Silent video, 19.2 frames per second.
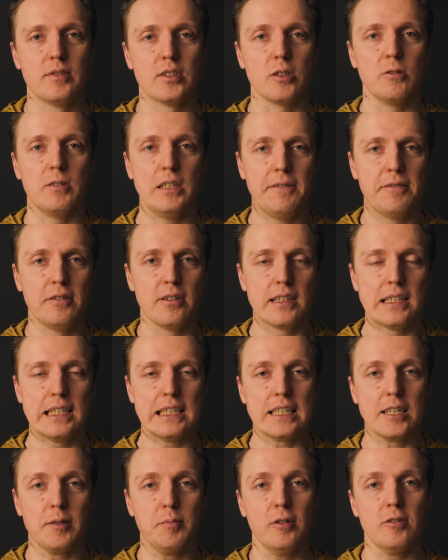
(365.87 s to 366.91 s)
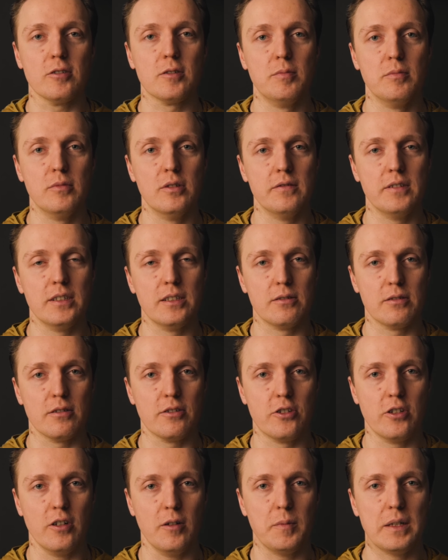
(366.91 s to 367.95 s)
So if you think about moving to
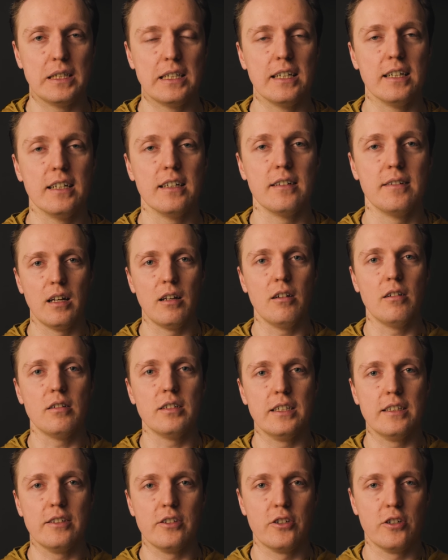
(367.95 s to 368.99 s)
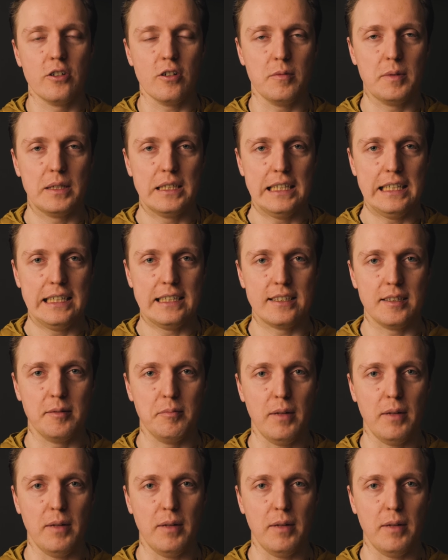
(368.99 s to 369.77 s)
Germany, learning German is a